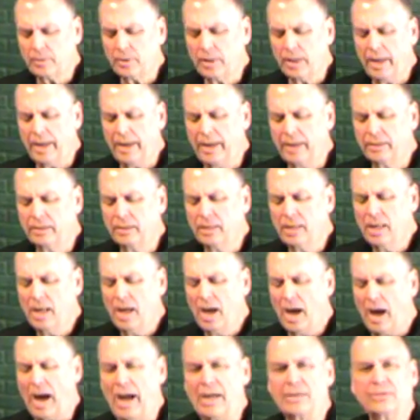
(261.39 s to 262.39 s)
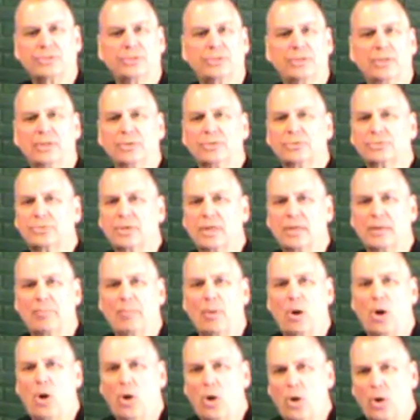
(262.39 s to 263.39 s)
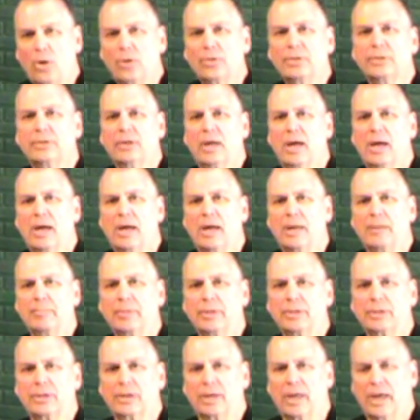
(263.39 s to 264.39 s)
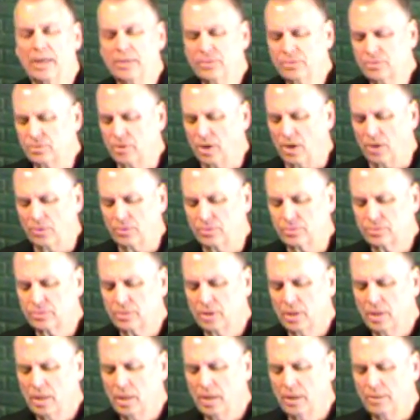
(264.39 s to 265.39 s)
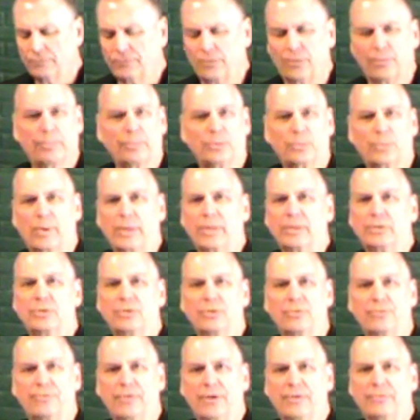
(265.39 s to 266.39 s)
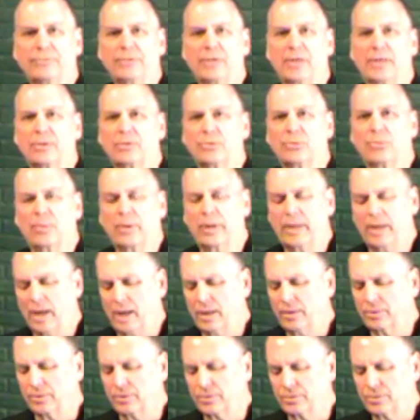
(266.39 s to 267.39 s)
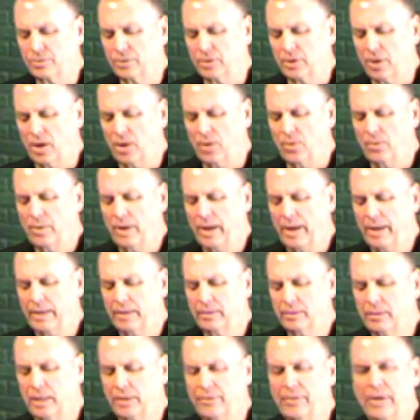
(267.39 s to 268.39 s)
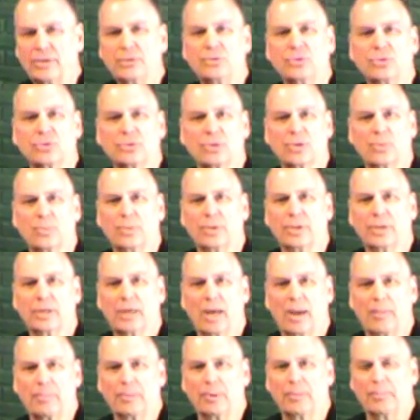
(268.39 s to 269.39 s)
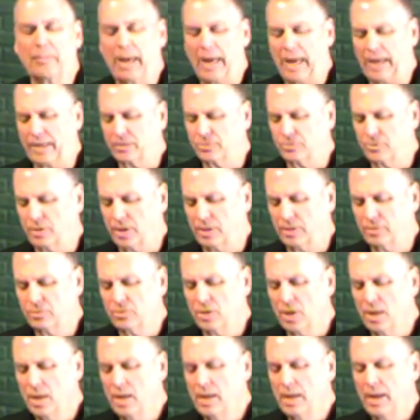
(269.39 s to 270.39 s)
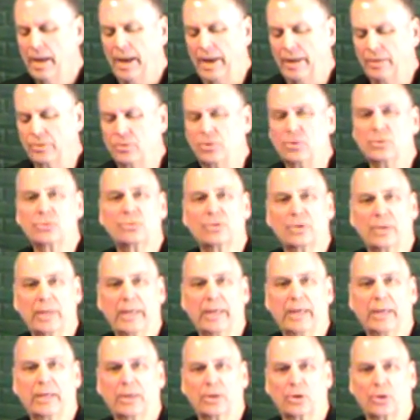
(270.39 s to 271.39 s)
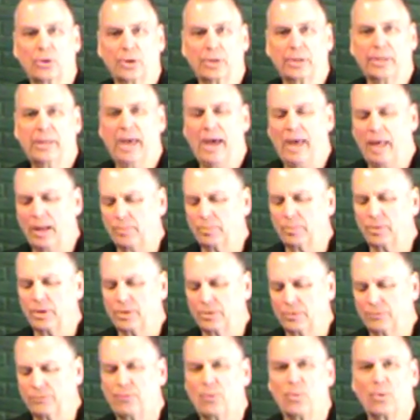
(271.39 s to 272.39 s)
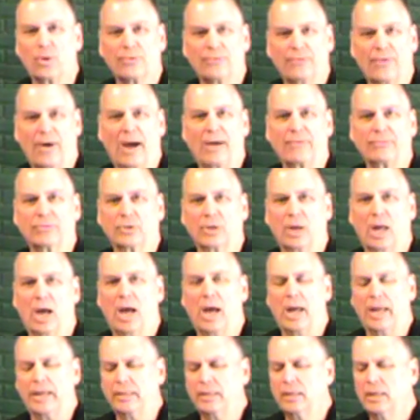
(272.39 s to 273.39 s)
And I still see them all the time at the gun shows for between $250 and $300, and that's usually with a couple of magazines and usually in a good caliber, either 45 or 9.